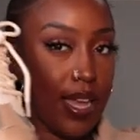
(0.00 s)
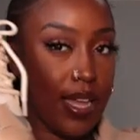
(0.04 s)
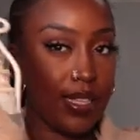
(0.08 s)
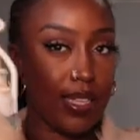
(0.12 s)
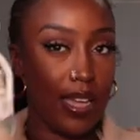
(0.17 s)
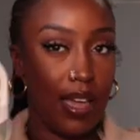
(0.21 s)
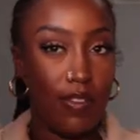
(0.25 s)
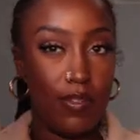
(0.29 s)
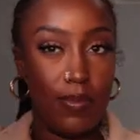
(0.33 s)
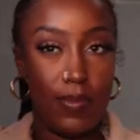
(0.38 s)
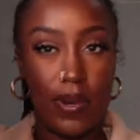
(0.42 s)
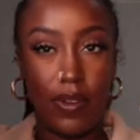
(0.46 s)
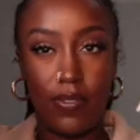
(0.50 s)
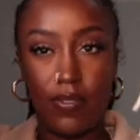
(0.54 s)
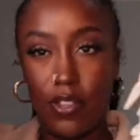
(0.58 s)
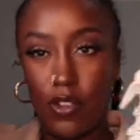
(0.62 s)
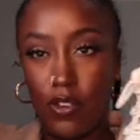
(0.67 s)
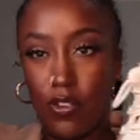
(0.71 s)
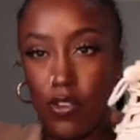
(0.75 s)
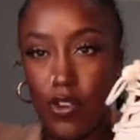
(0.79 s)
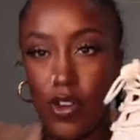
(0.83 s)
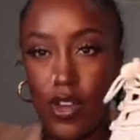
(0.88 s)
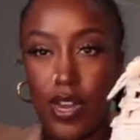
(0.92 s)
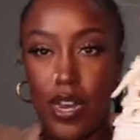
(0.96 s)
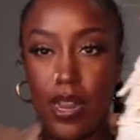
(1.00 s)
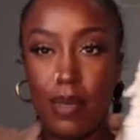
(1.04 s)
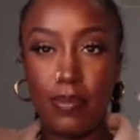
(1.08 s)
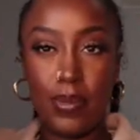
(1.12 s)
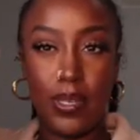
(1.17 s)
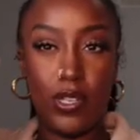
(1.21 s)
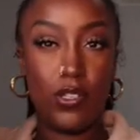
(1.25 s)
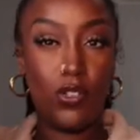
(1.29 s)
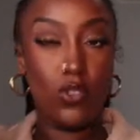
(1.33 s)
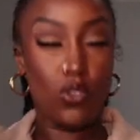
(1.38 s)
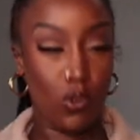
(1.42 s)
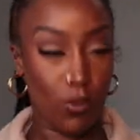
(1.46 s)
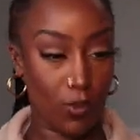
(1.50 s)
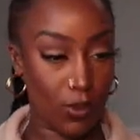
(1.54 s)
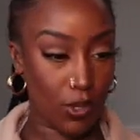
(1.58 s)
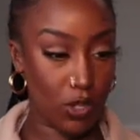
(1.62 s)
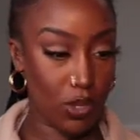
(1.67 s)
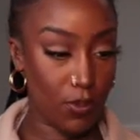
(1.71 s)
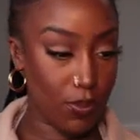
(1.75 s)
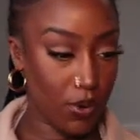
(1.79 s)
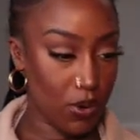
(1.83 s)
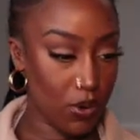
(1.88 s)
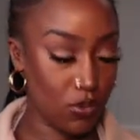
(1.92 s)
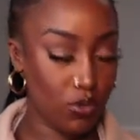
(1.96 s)
to have a bit of the green and be super,
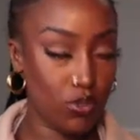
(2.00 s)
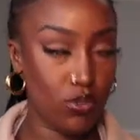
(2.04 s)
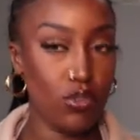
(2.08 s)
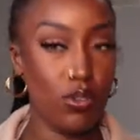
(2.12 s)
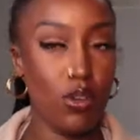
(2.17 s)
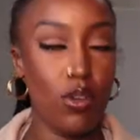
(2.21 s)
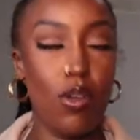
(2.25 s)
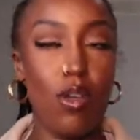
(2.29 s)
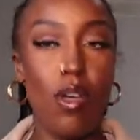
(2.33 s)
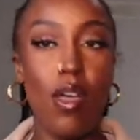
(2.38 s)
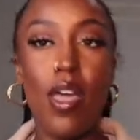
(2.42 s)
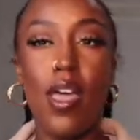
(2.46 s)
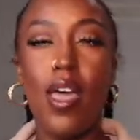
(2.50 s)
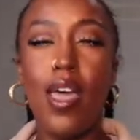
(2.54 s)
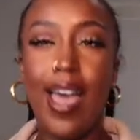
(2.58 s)
super neutral.